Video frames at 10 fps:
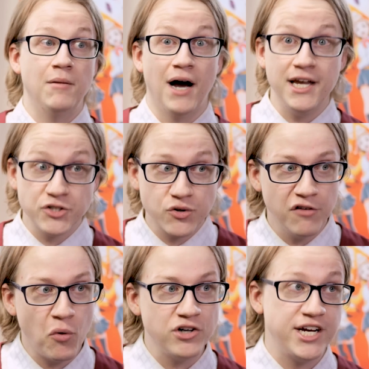In my history
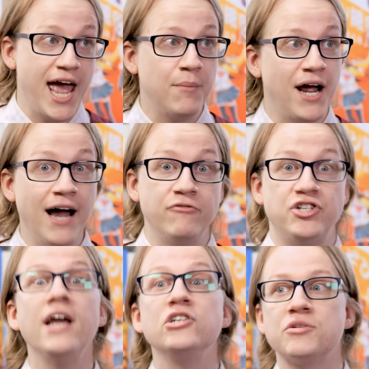of watching anime, I have
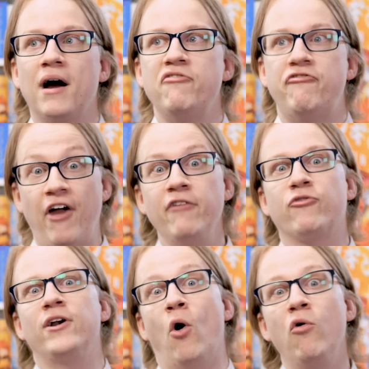changed my
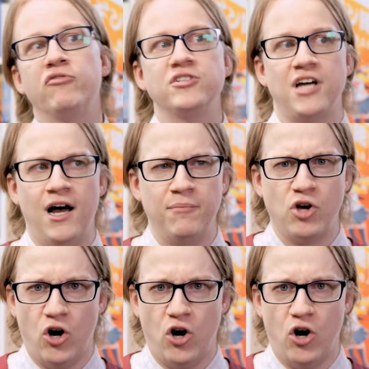favorite over time